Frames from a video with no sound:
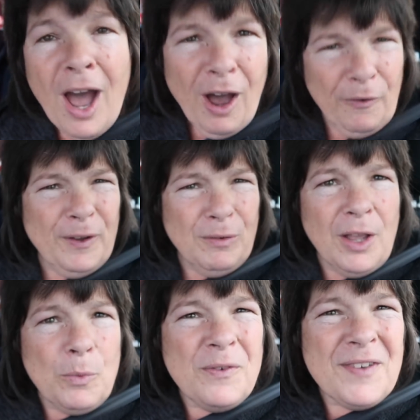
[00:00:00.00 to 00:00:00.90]
I feel
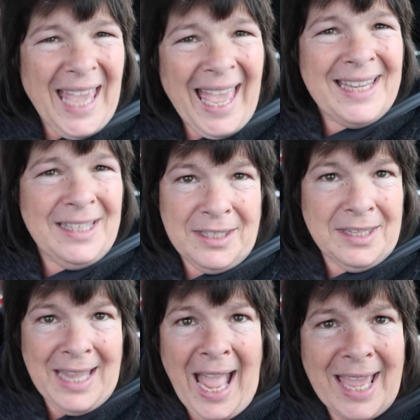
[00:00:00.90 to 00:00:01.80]
like we've gained a
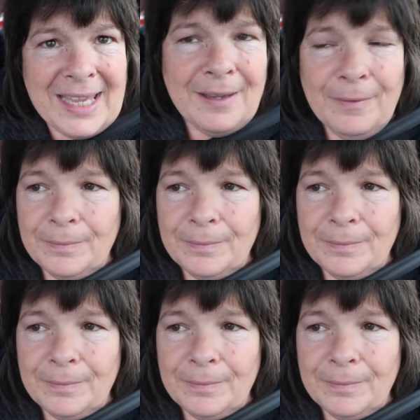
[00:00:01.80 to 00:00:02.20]
day.